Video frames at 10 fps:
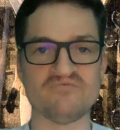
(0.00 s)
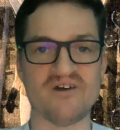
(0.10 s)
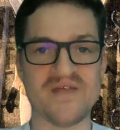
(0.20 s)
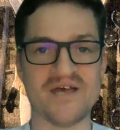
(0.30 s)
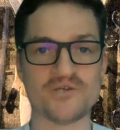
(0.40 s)

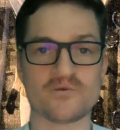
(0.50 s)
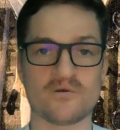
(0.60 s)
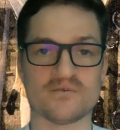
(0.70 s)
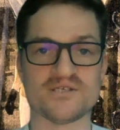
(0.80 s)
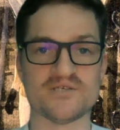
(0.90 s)
financial
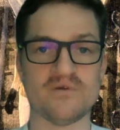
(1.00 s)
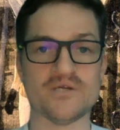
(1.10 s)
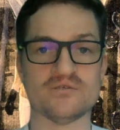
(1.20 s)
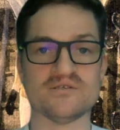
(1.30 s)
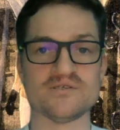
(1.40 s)

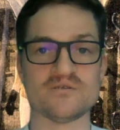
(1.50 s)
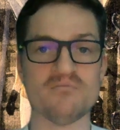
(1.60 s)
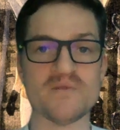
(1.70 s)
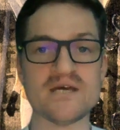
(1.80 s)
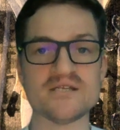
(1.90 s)
considerations
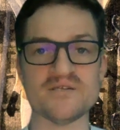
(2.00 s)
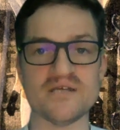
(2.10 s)
dominated the